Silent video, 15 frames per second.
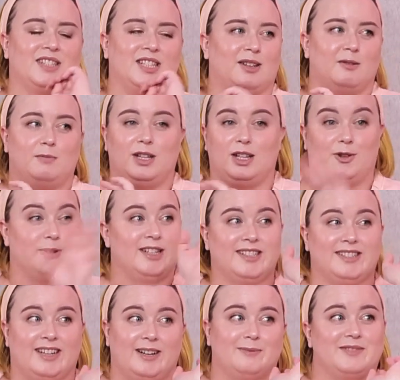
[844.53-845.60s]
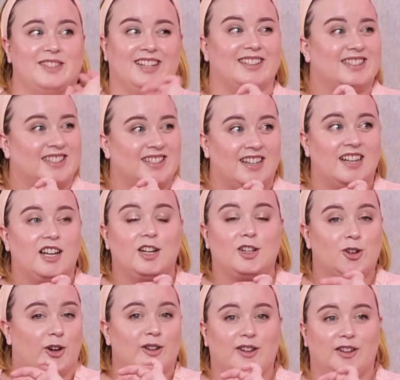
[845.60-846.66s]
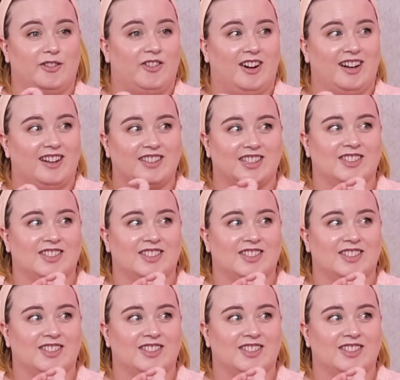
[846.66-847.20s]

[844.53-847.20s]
It can be 3 steps. That's totally fine,